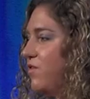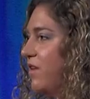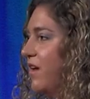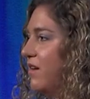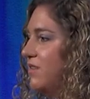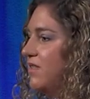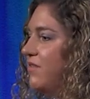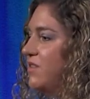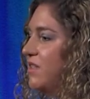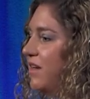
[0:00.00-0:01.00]
for like
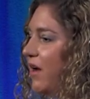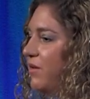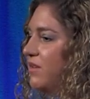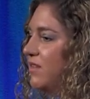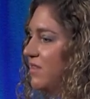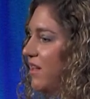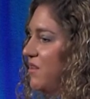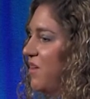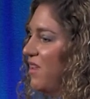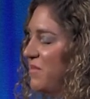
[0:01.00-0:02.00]
17 hours, I'll tell
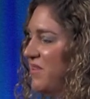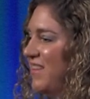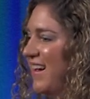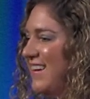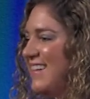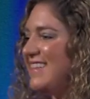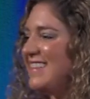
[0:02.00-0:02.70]
you all about that.